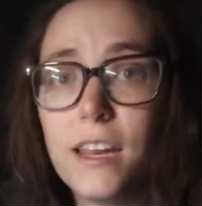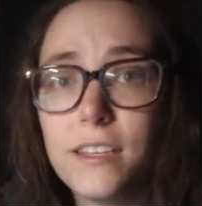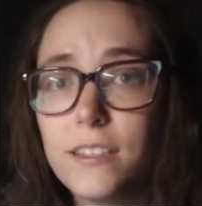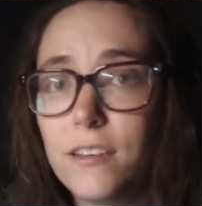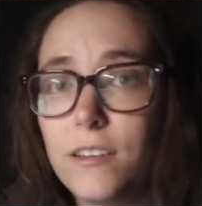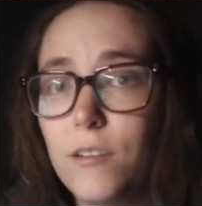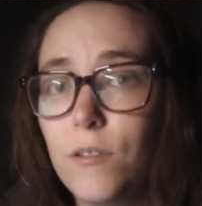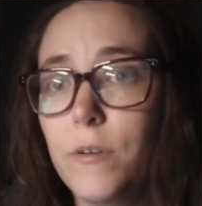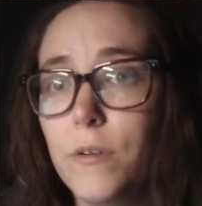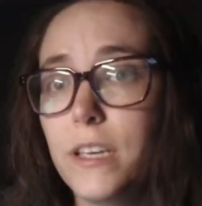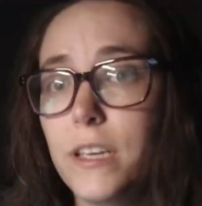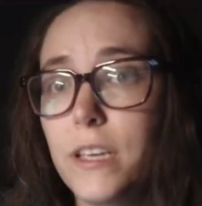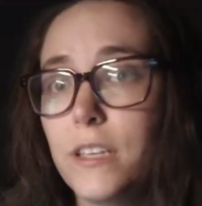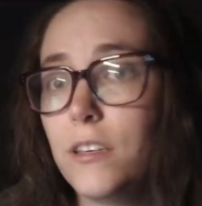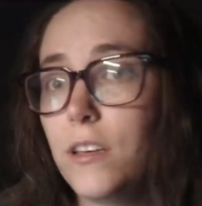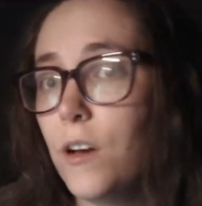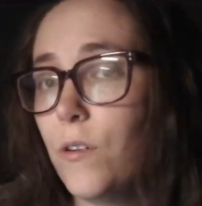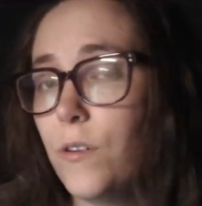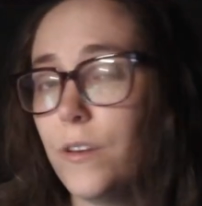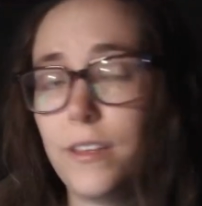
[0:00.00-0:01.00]
got his little
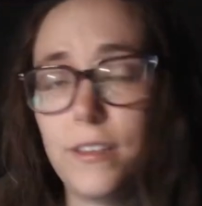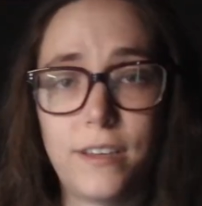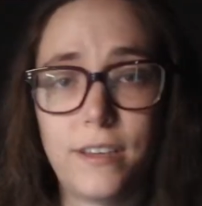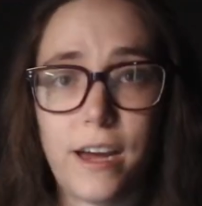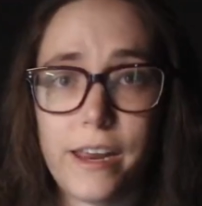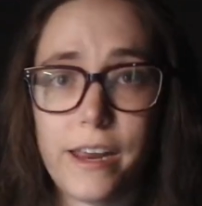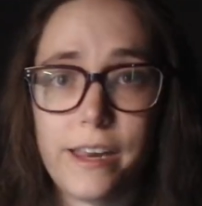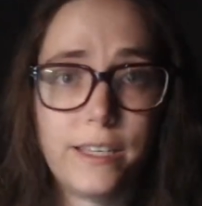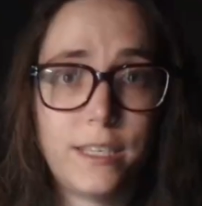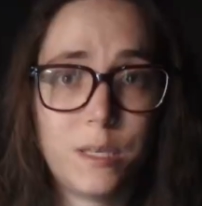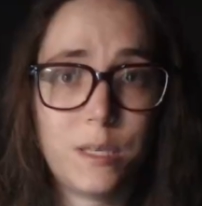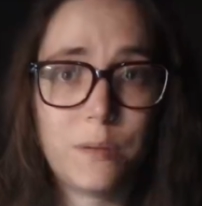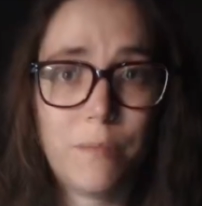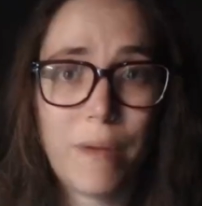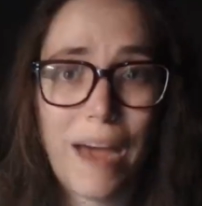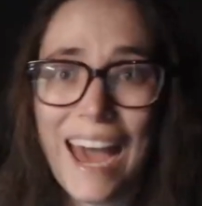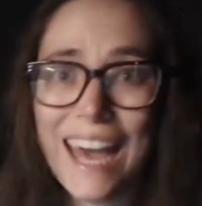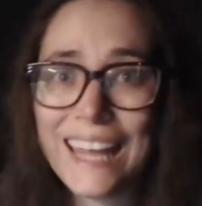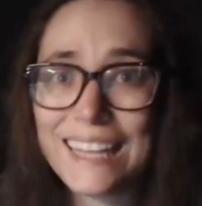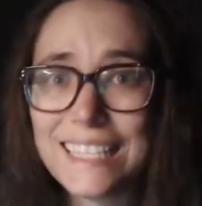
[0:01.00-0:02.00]
waistcoat. He's got his
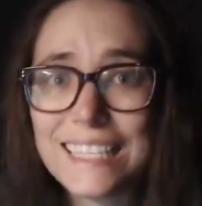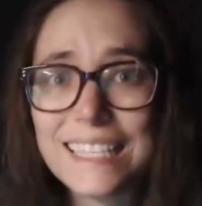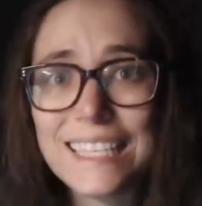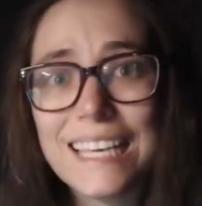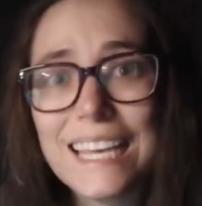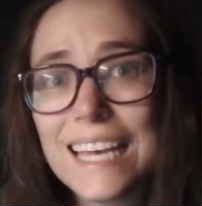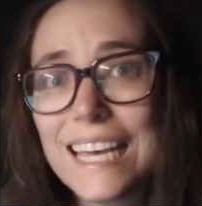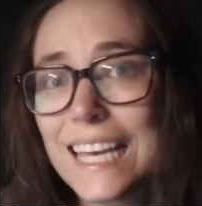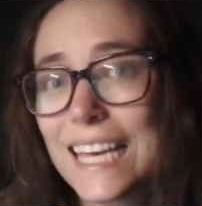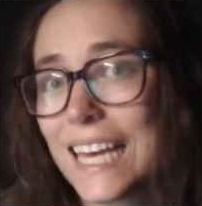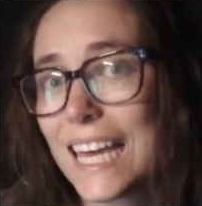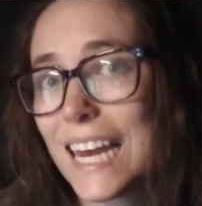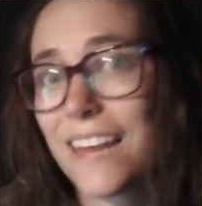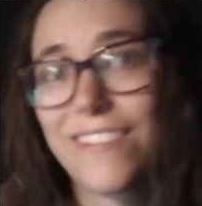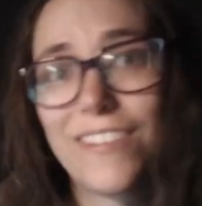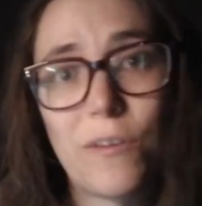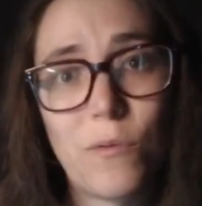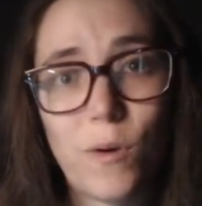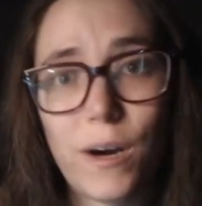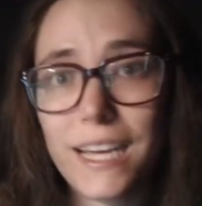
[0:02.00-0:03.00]
spats.
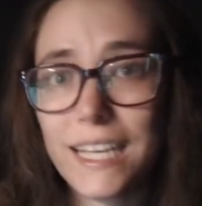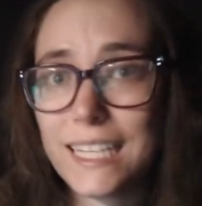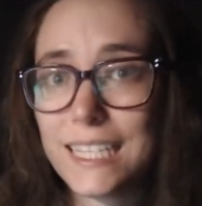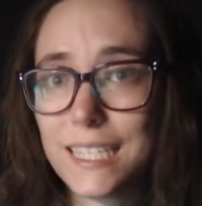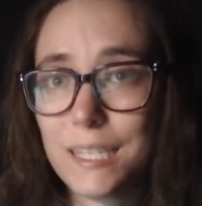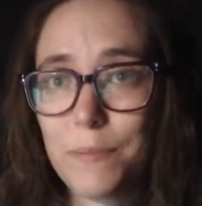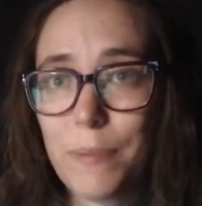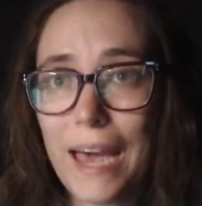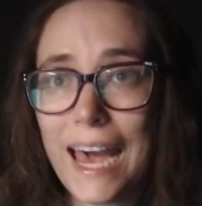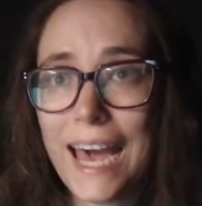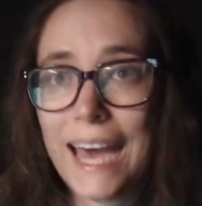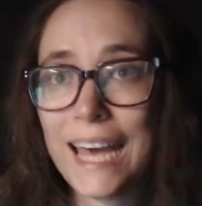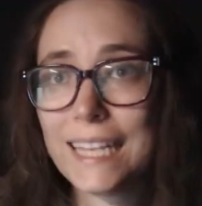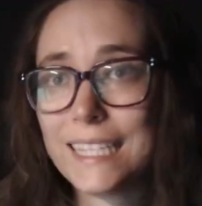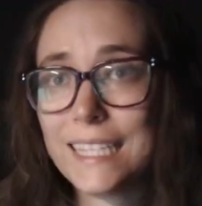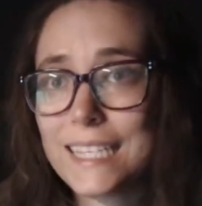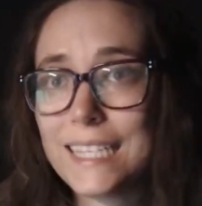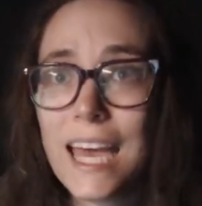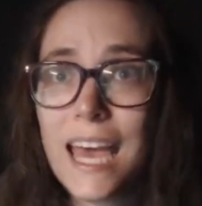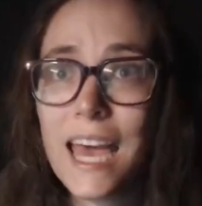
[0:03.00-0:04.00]
Gotta have the white
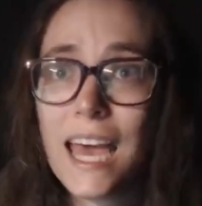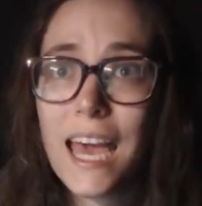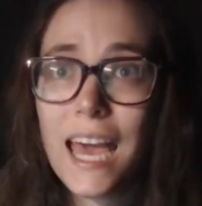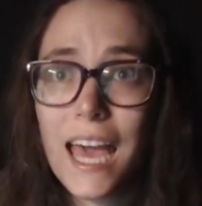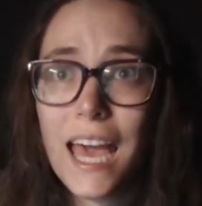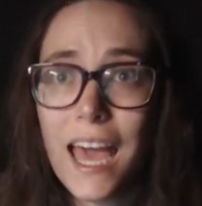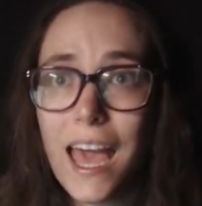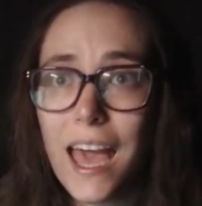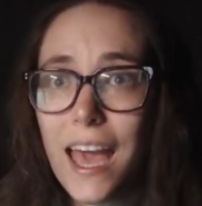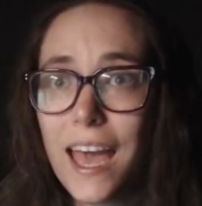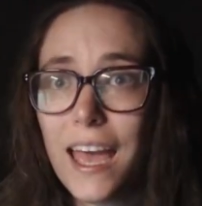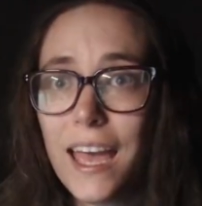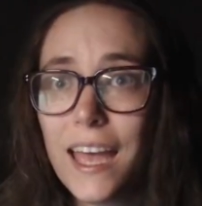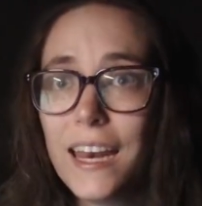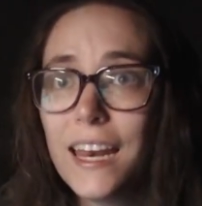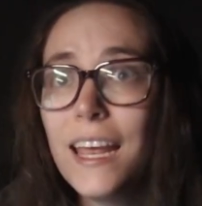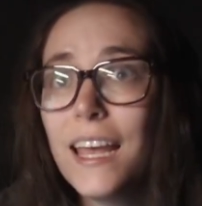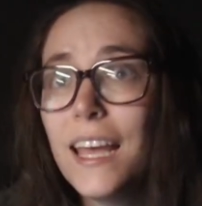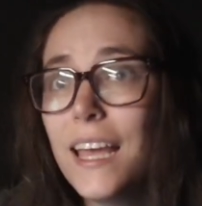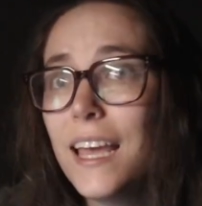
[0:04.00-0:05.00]
spats.
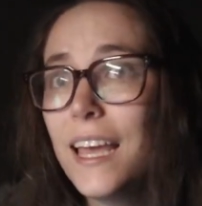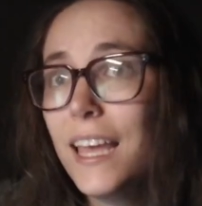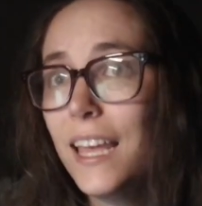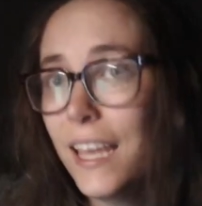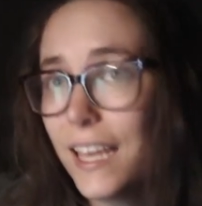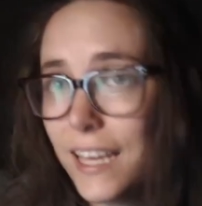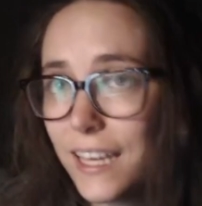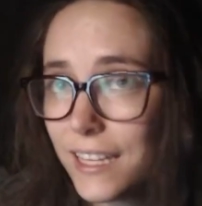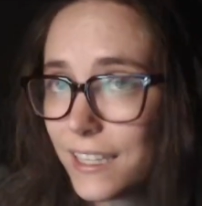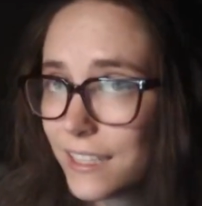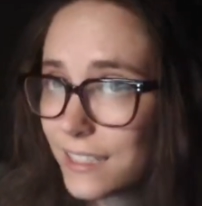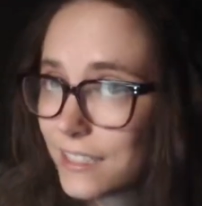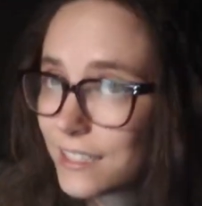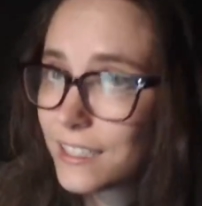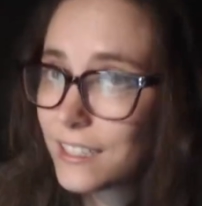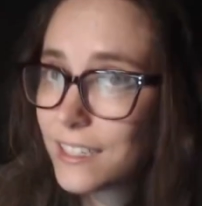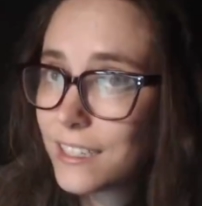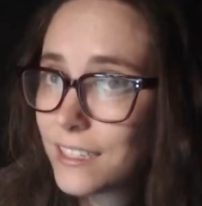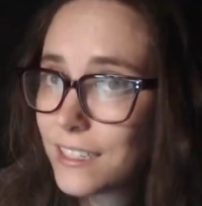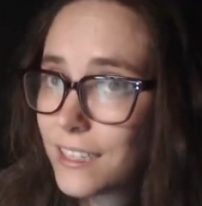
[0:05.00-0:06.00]
And
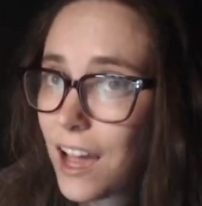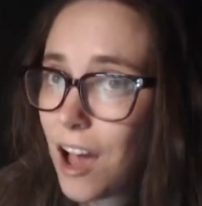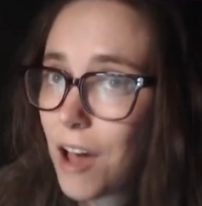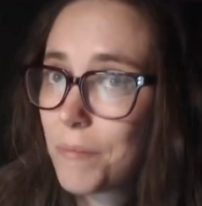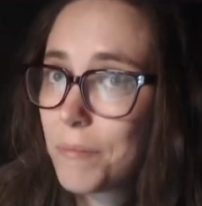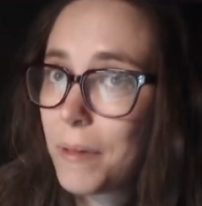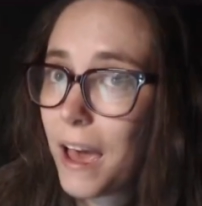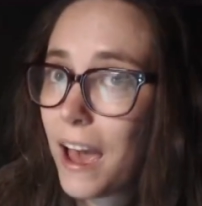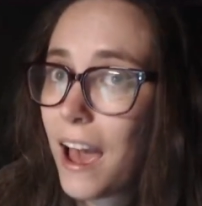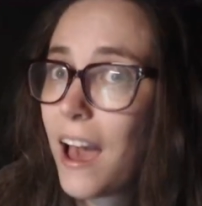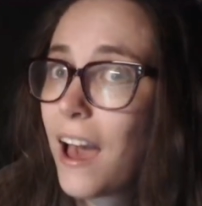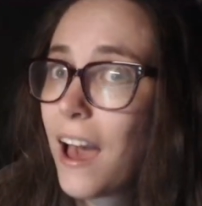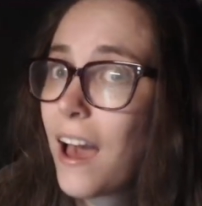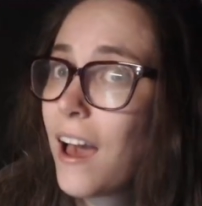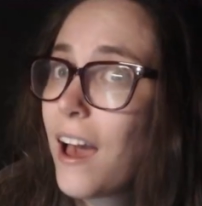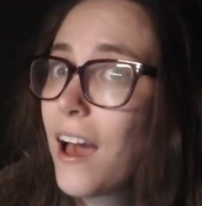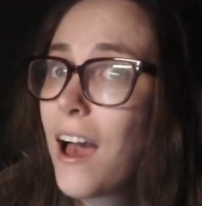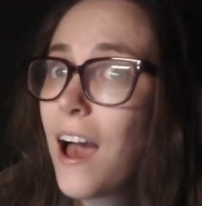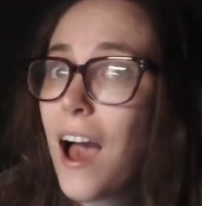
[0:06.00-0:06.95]
his top hat.